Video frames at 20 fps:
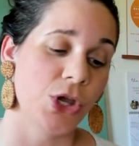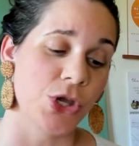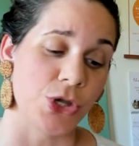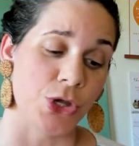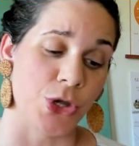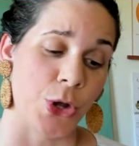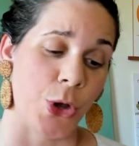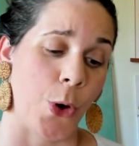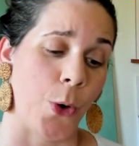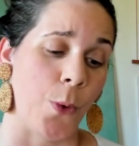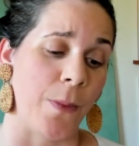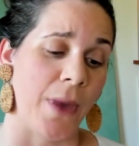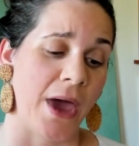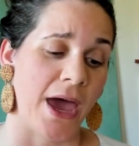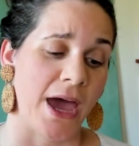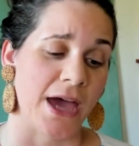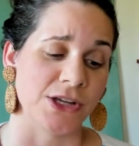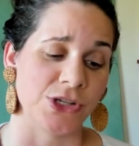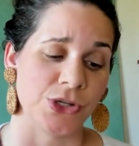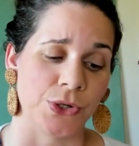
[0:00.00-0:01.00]
No
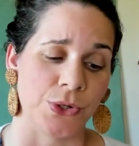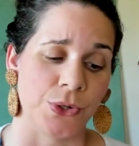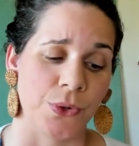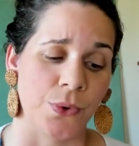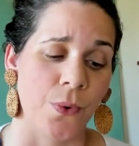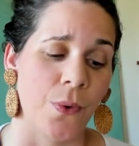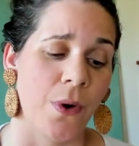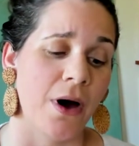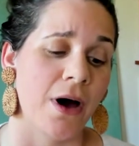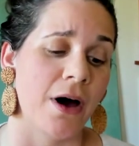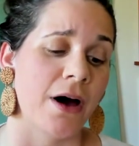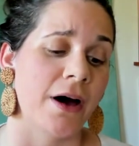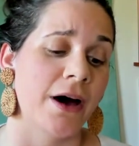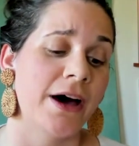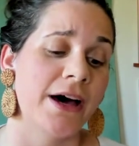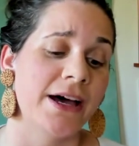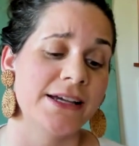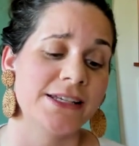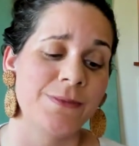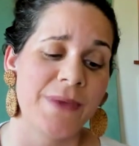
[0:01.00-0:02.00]
matter
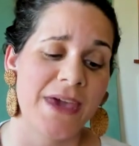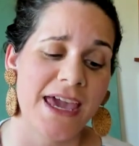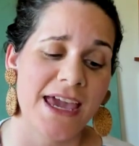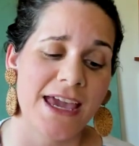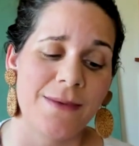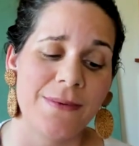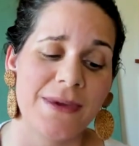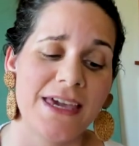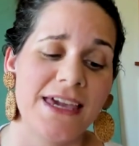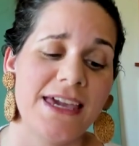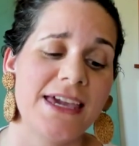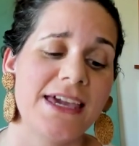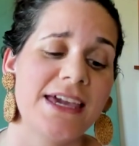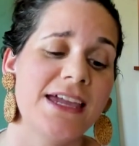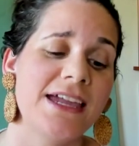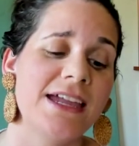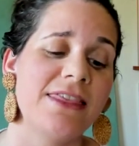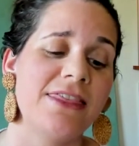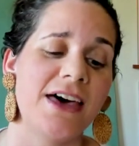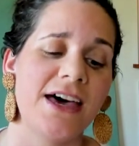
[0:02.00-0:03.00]
what may
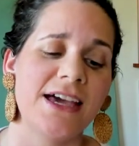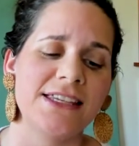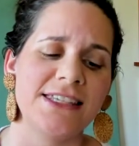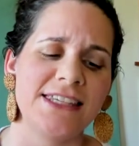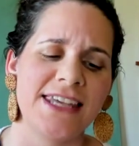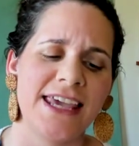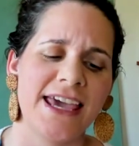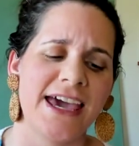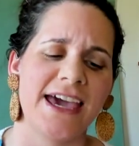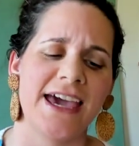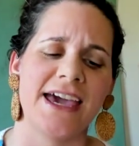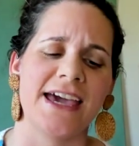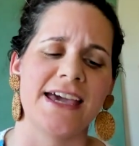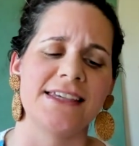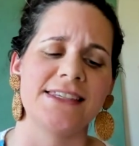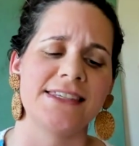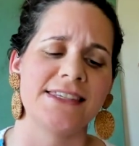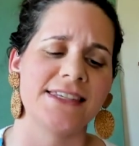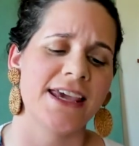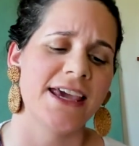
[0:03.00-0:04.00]
be the
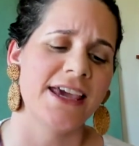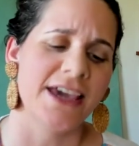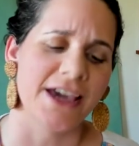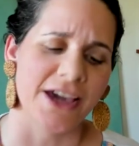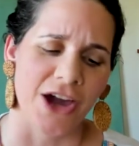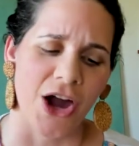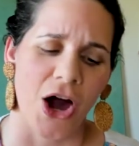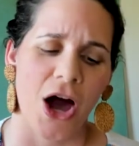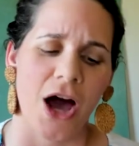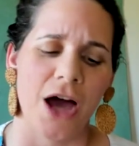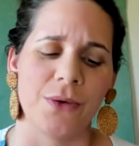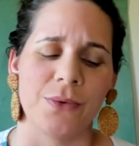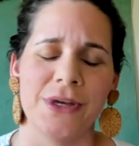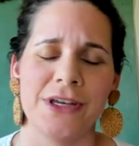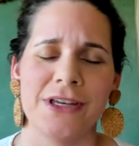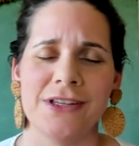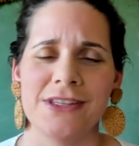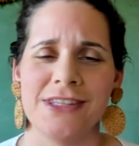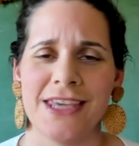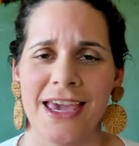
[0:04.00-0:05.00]
test, God
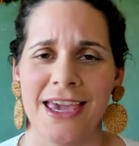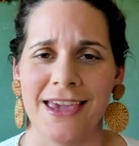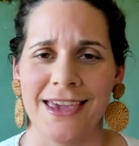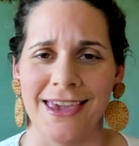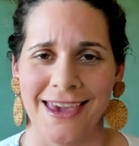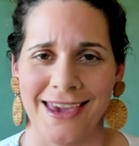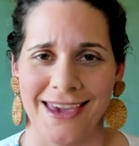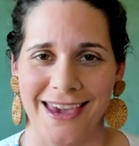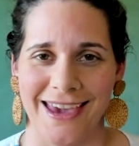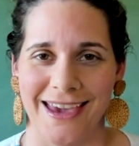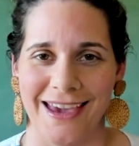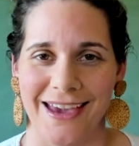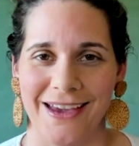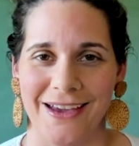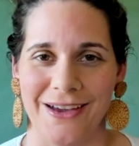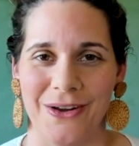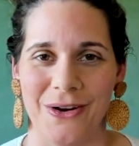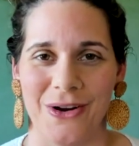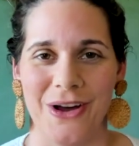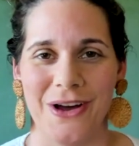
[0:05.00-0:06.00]
will take
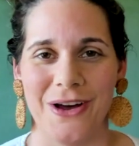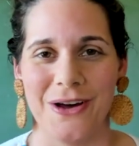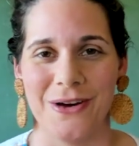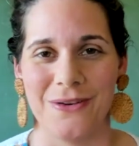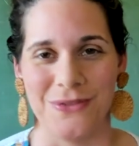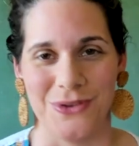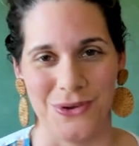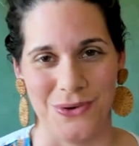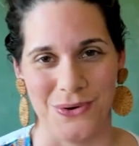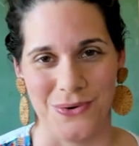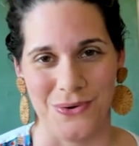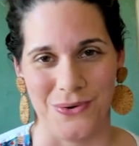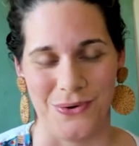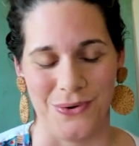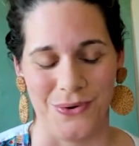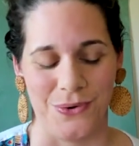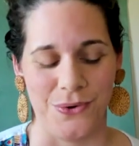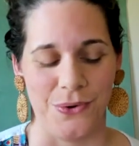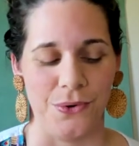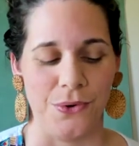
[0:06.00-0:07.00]
care of
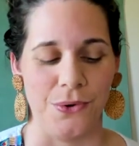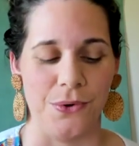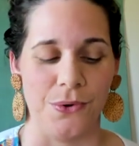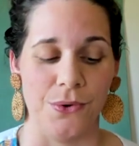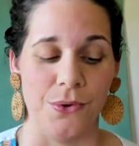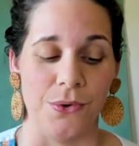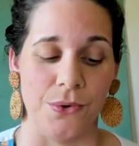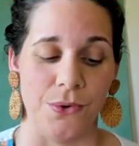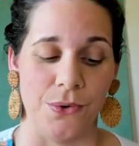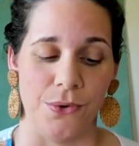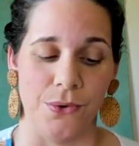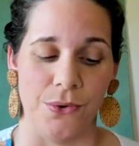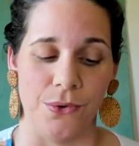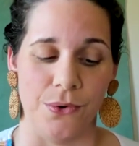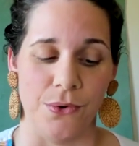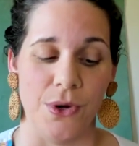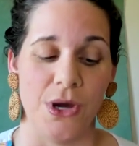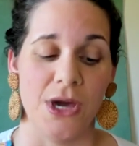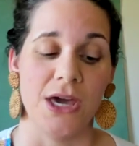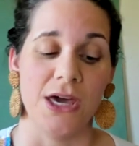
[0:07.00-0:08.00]

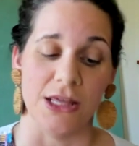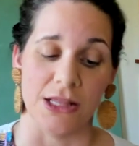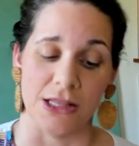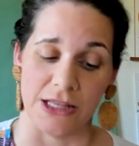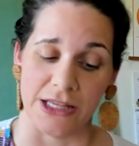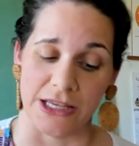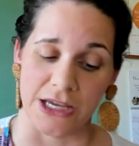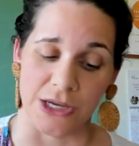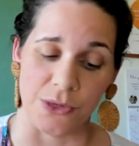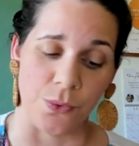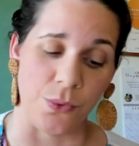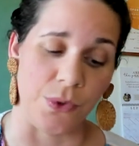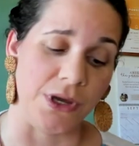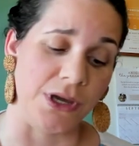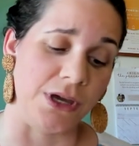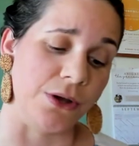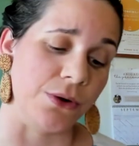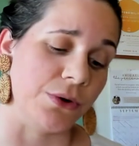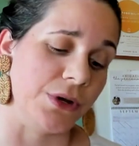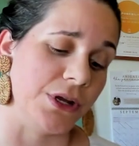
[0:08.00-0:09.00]
you. Lean
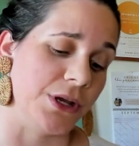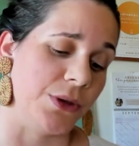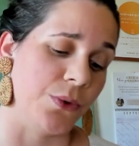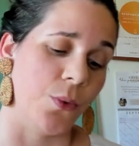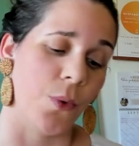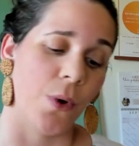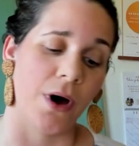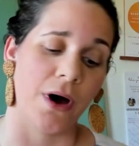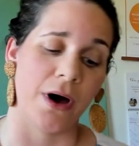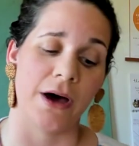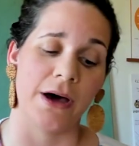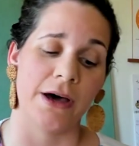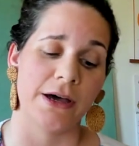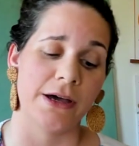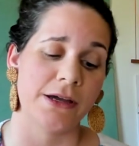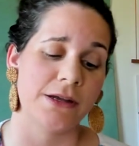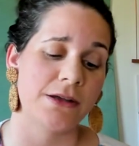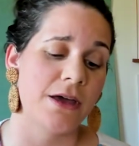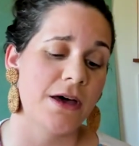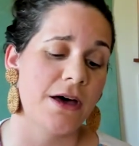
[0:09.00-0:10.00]
weary
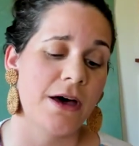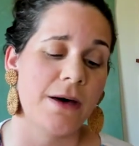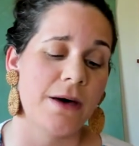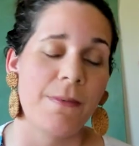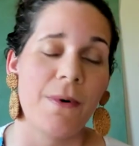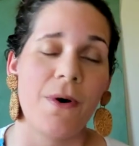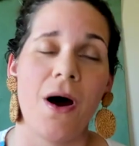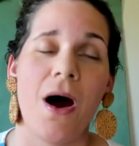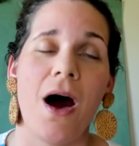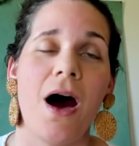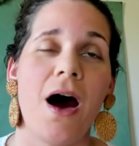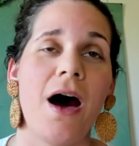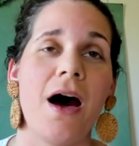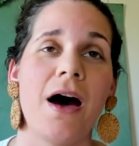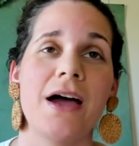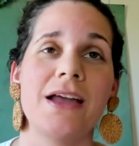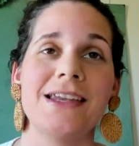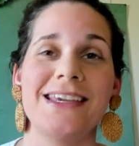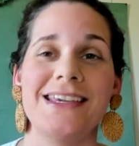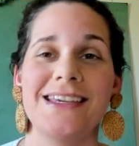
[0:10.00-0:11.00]
one
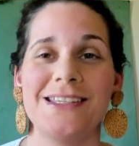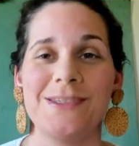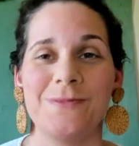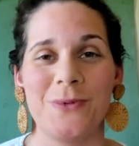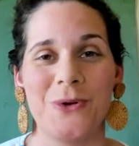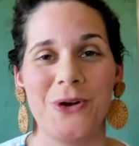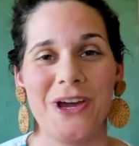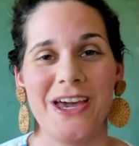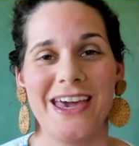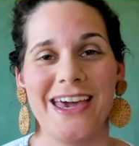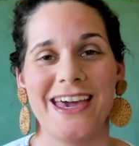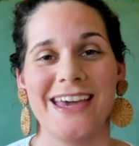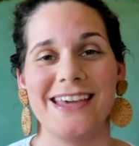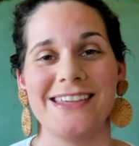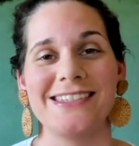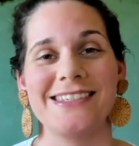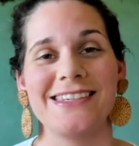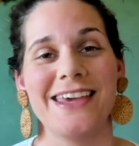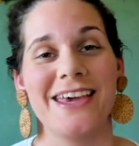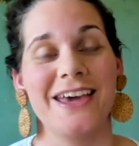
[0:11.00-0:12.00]
upon his
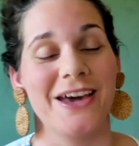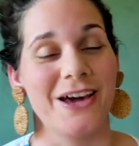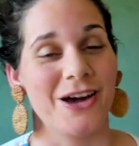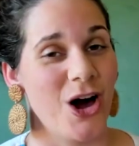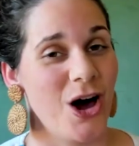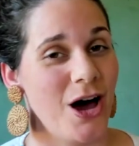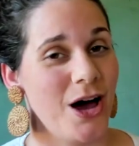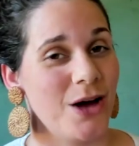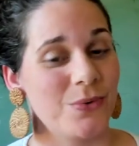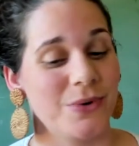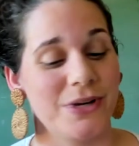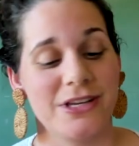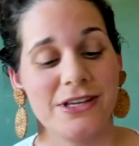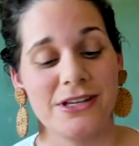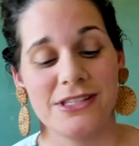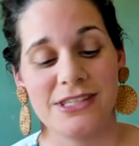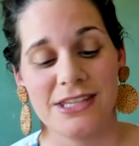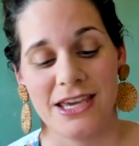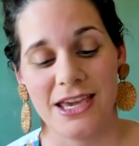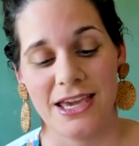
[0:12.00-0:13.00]
breast, God
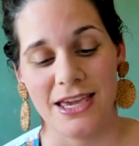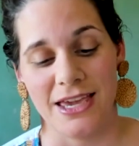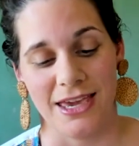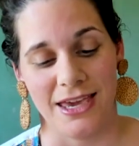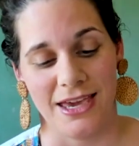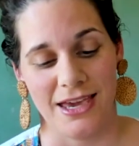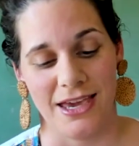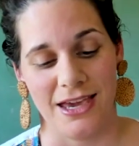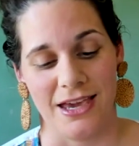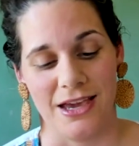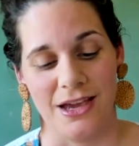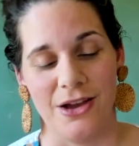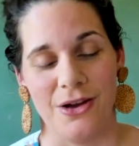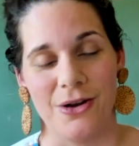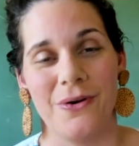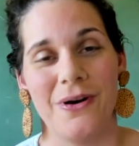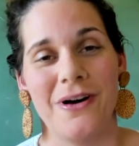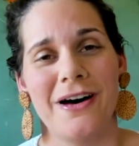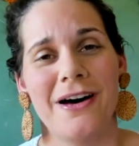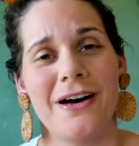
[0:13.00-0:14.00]
will take
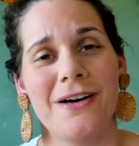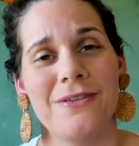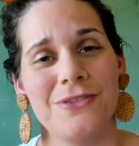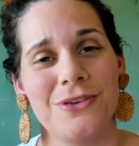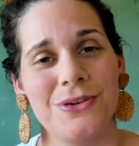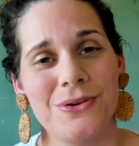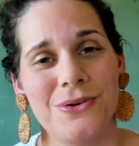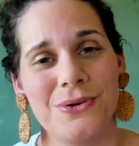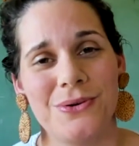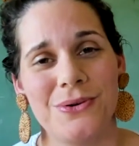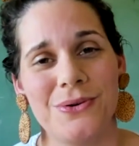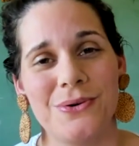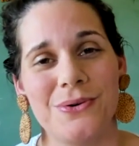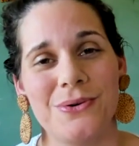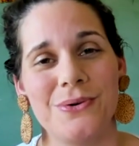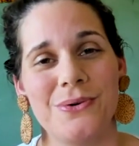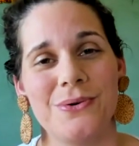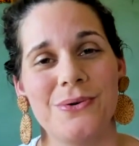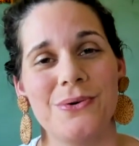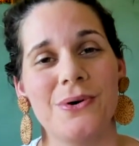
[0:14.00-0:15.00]
care of
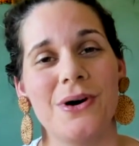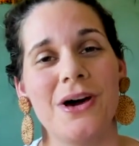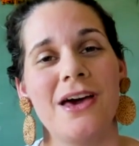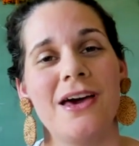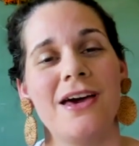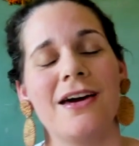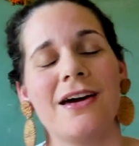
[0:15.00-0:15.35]
you.